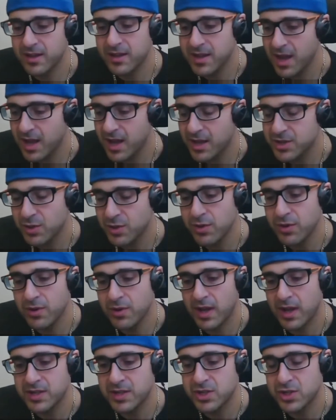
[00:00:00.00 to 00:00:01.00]
So
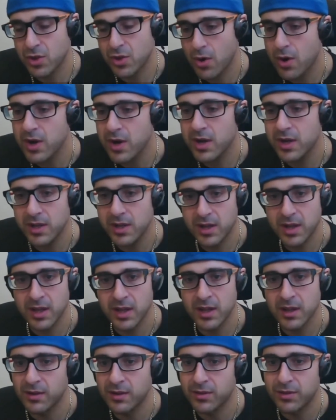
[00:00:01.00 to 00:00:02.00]
I started
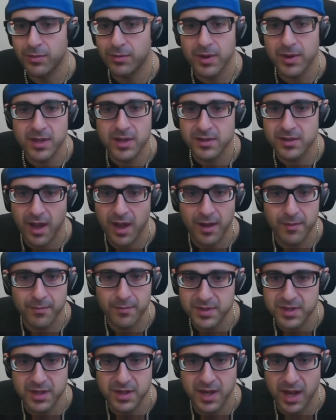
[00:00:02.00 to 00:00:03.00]
eating 3
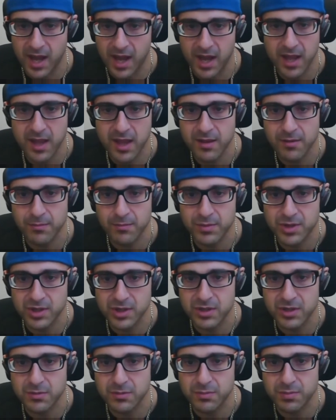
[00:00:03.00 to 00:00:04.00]
times a day
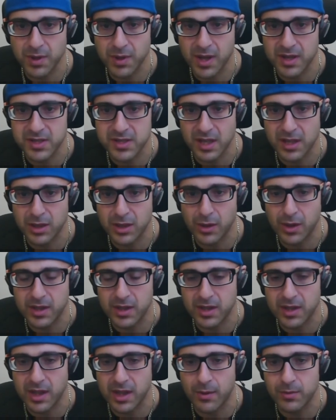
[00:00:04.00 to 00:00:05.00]
just because I thought
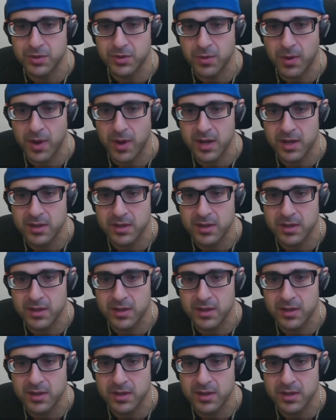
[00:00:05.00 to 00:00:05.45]
that was right.